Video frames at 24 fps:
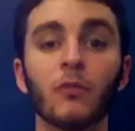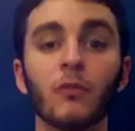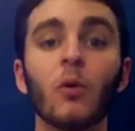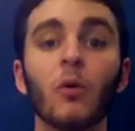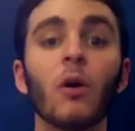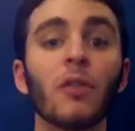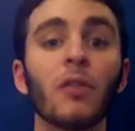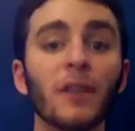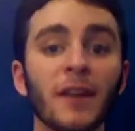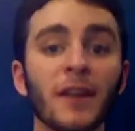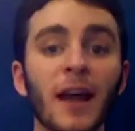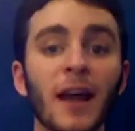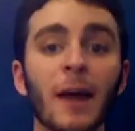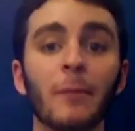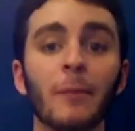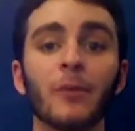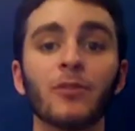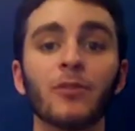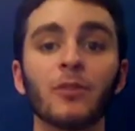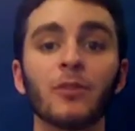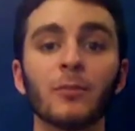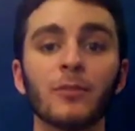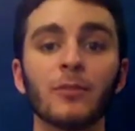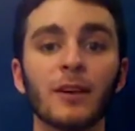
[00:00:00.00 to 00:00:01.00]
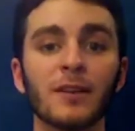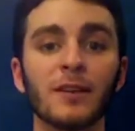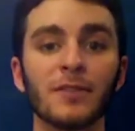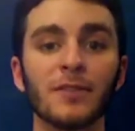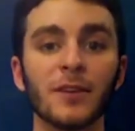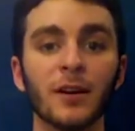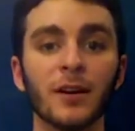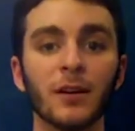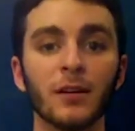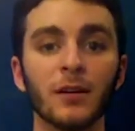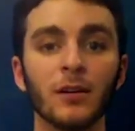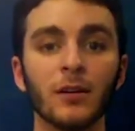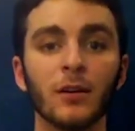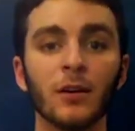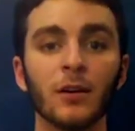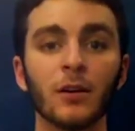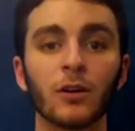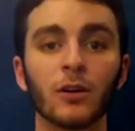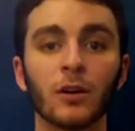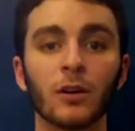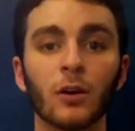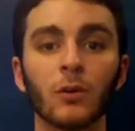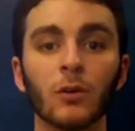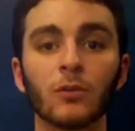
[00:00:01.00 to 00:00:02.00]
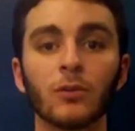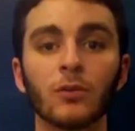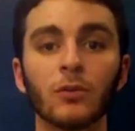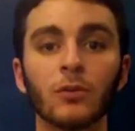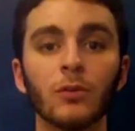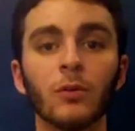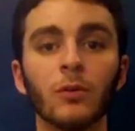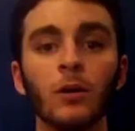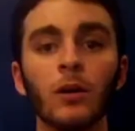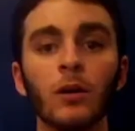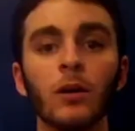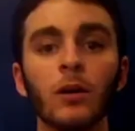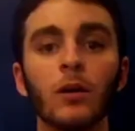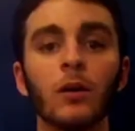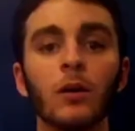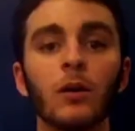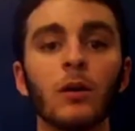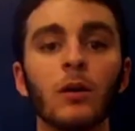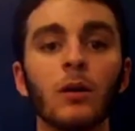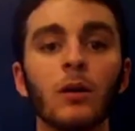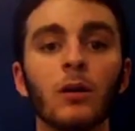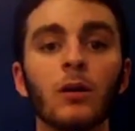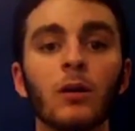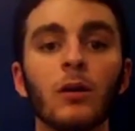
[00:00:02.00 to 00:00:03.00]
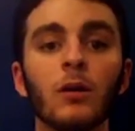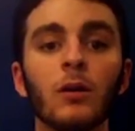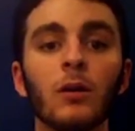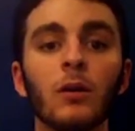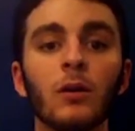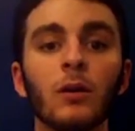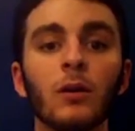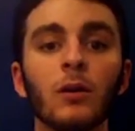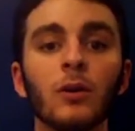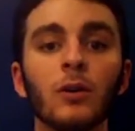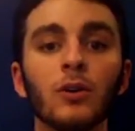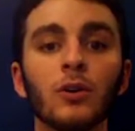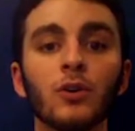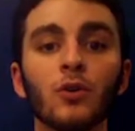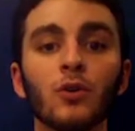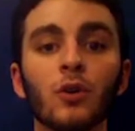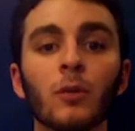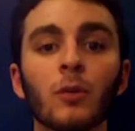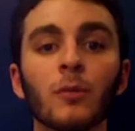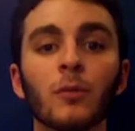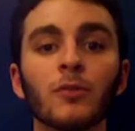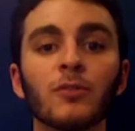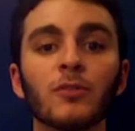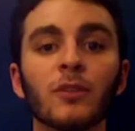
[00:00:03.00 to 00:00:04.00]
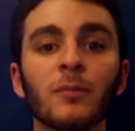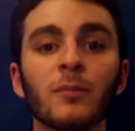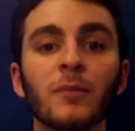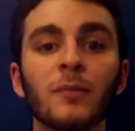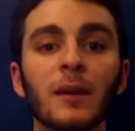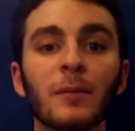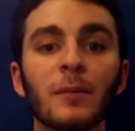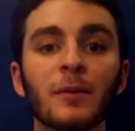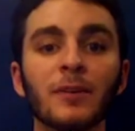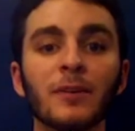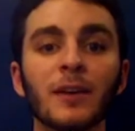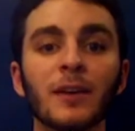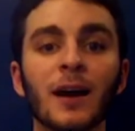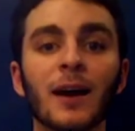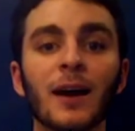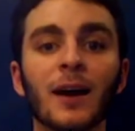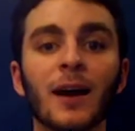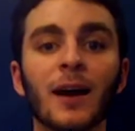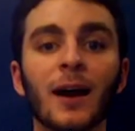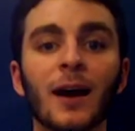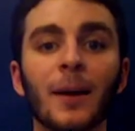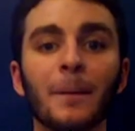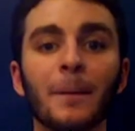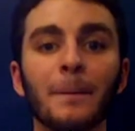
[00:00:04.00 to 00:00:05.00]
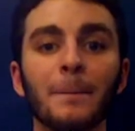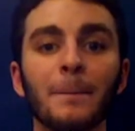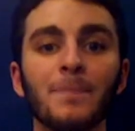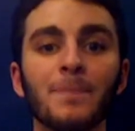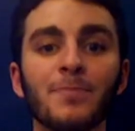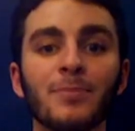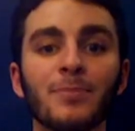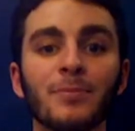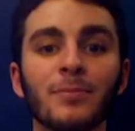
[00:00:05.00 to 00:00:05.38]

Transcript: For all the non-Muslims out there, go to yourmuslimneighbor.com